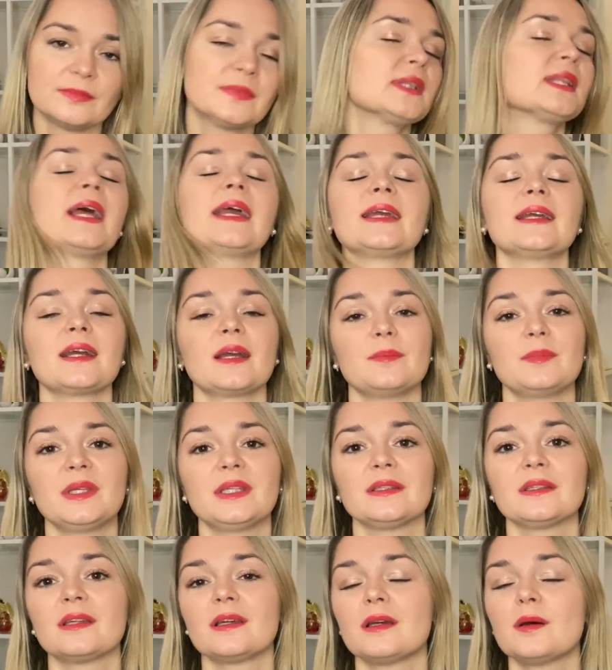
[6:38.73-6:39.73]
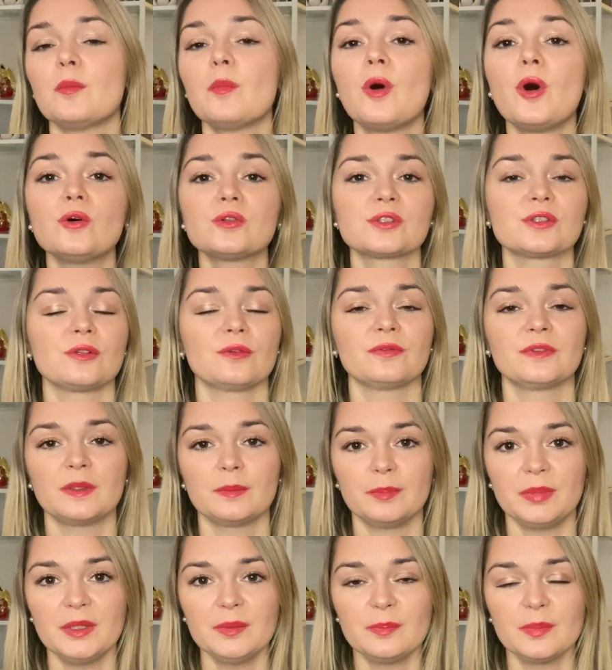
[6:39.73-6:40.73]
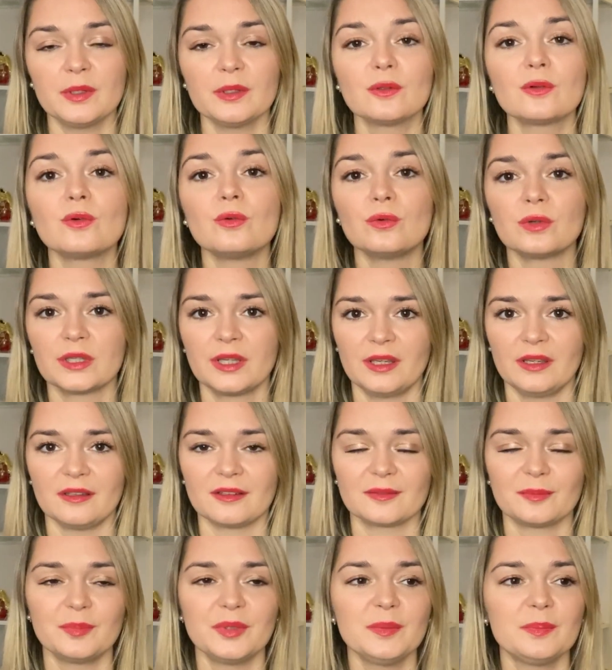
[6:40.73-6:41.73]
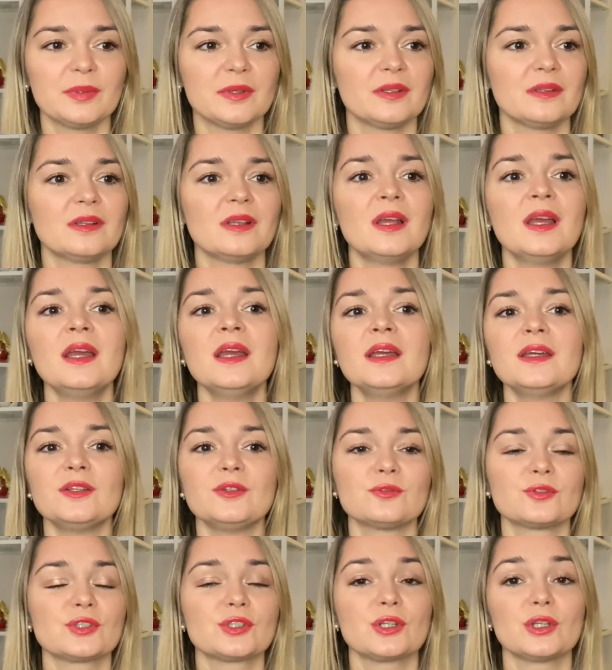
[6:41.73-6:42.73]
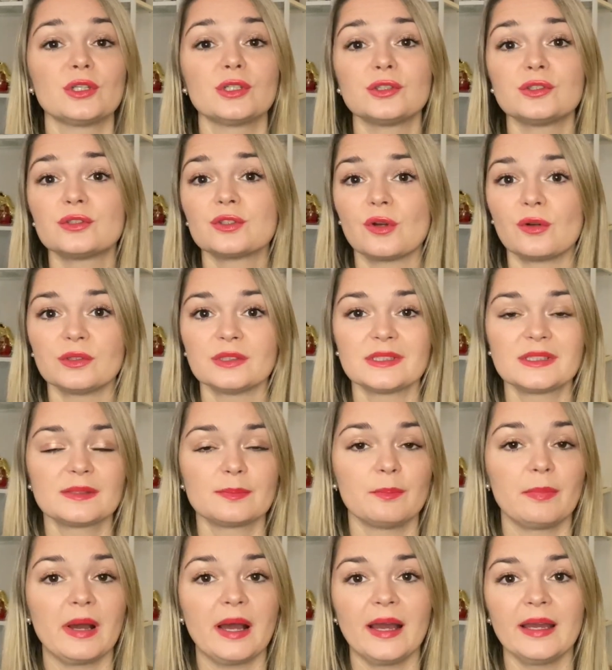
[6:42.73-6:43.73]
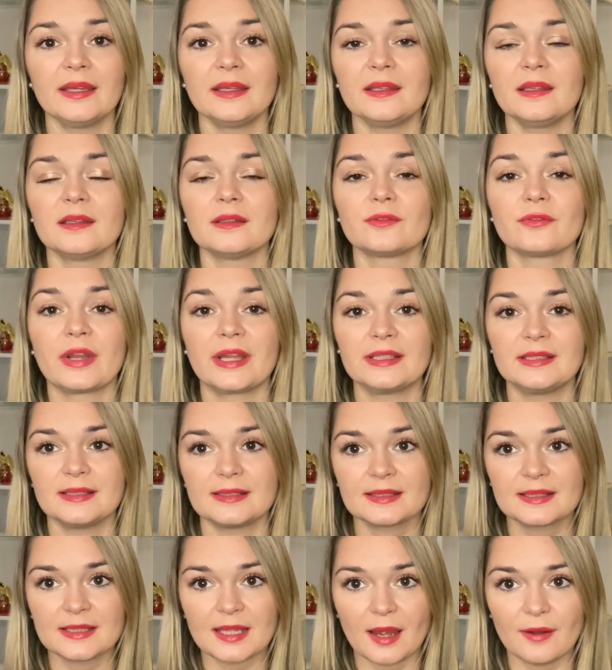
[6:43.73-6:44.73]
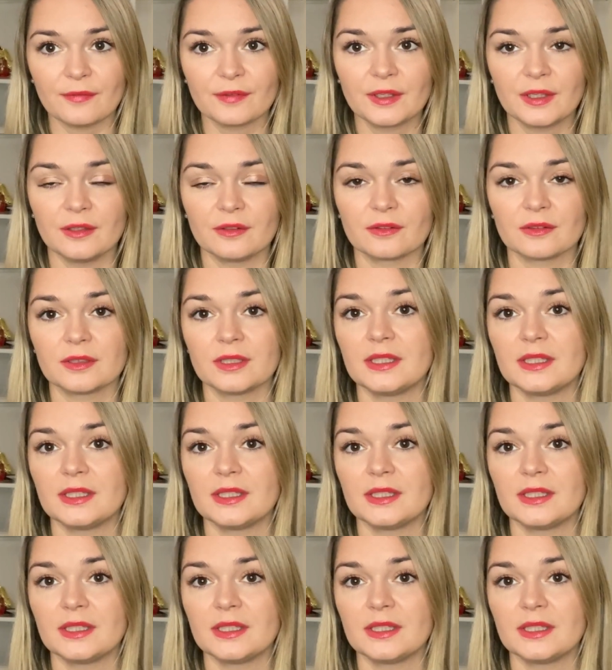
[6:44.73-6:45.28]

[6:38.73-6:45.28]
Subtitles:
Most of the people cook here. People usually don't buy ready stuff here.